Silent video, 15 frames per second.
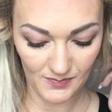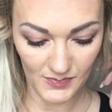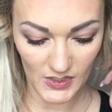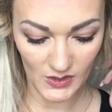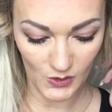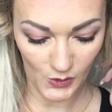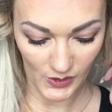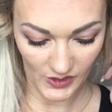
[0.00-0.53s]

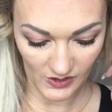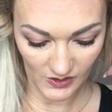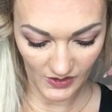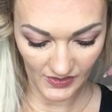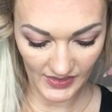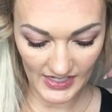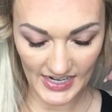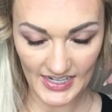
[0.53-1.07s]
tutorial
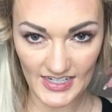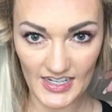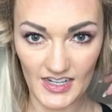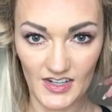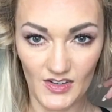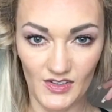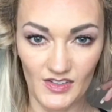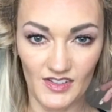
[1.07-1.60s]
that I did
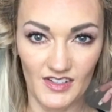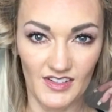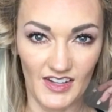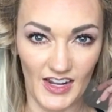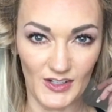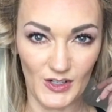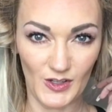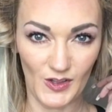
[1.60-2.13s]

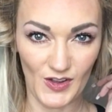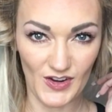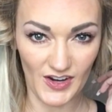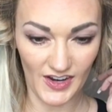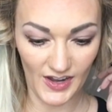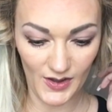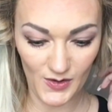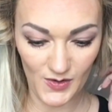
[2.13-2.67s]
not too long
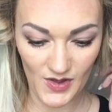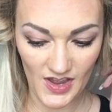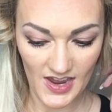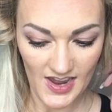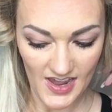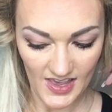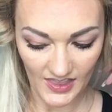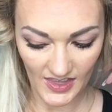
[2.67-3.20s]
ago
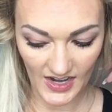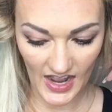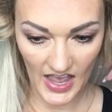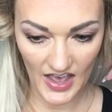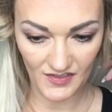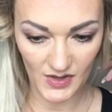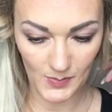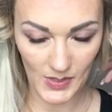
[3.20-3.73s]
that I
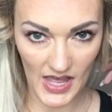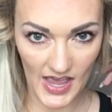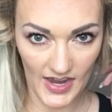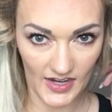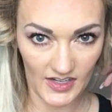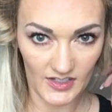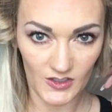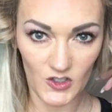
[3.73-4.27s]
have a
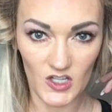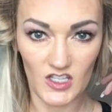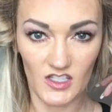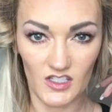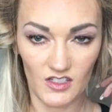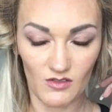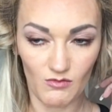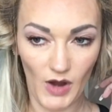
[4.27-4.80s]
black,
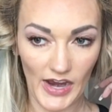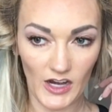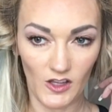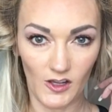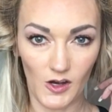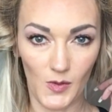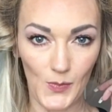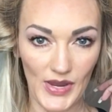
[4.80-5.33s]
just
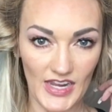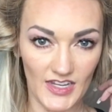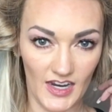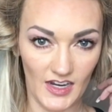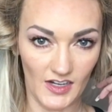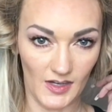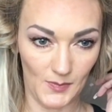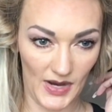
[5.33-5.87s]
regular
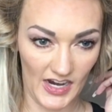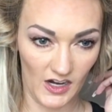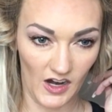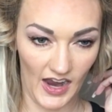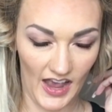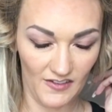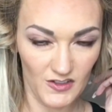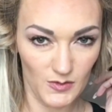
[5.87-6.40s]
bandana in my
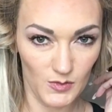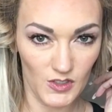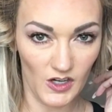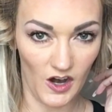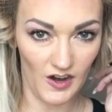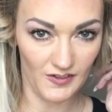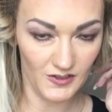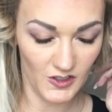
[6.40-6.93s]
hair. I have some
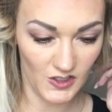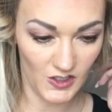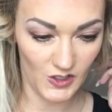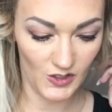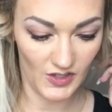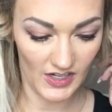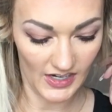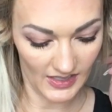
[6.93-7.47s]
scarves
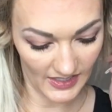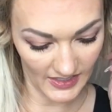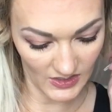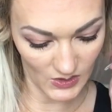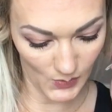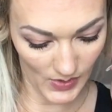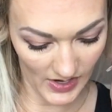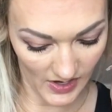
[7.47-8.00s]
too that I like
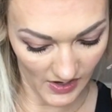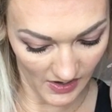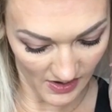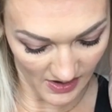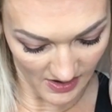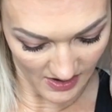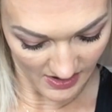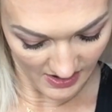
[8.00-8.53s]
to wear.
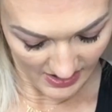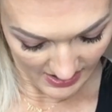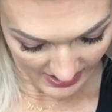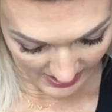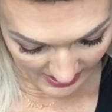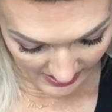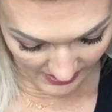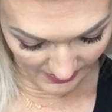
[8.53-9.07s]

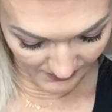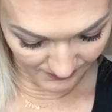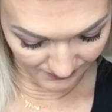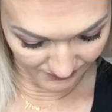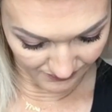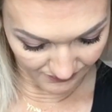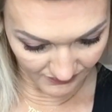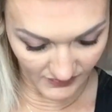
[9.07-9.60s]

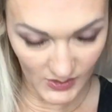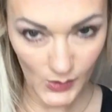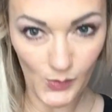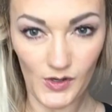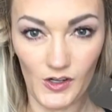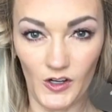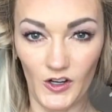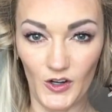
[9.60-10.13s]
So
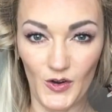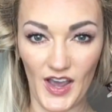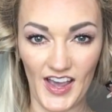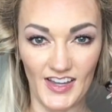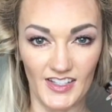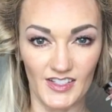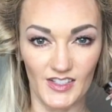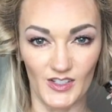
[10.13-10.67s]
what are you
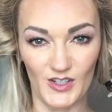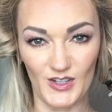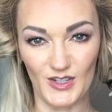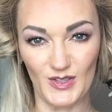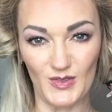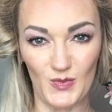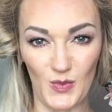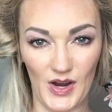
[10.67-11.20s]
guys
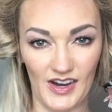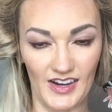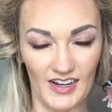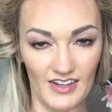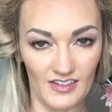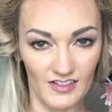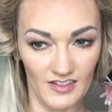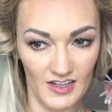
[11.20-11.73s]

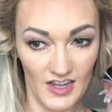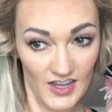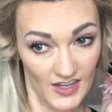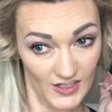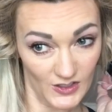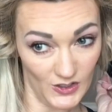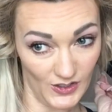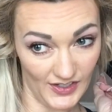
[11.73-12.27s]
wearing?
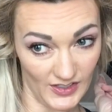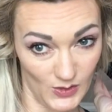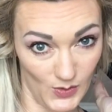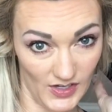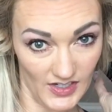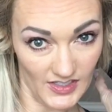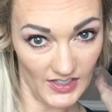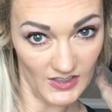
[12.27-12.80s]
Do you like to
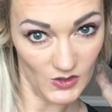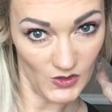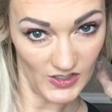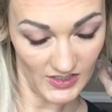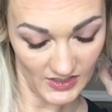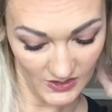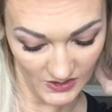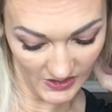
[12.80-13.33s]
wear
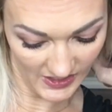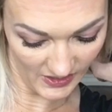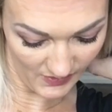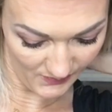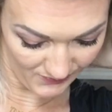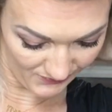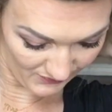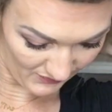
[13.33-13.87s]
accessories in your hair?
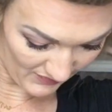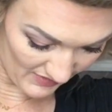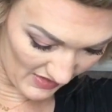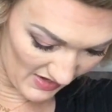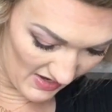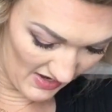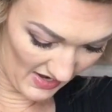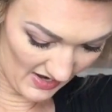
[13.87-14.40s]

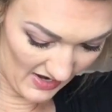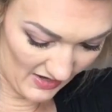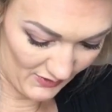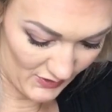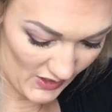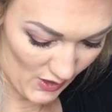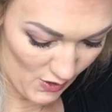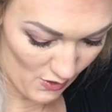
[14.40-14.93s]
And
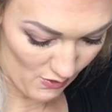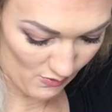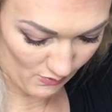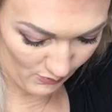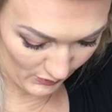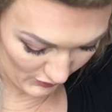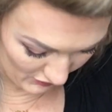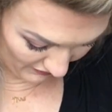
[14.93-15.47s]
if so,
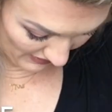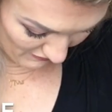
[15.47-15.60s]
what's your